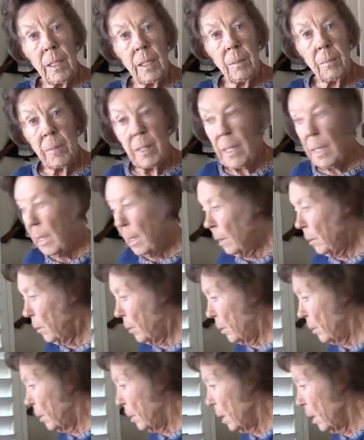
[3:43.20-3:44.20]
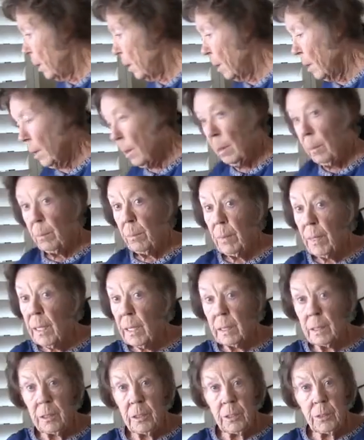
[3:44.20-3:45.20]
at my house.
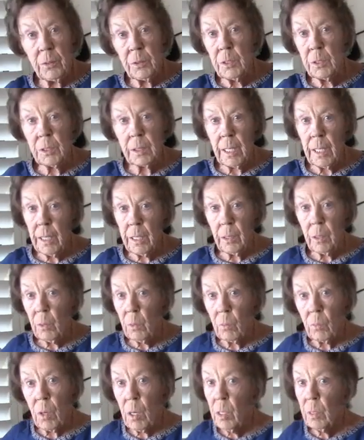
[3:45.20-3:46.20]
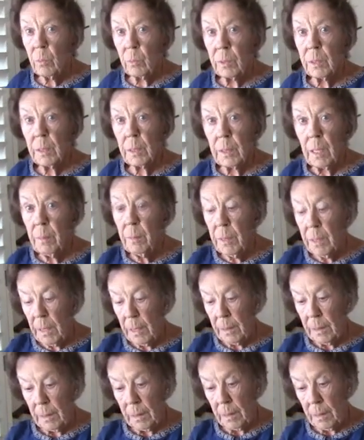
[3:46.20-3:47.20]
But you just can't go wrong with some of
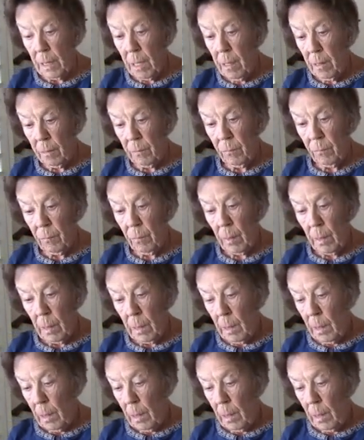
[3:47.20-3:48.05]
this stuff.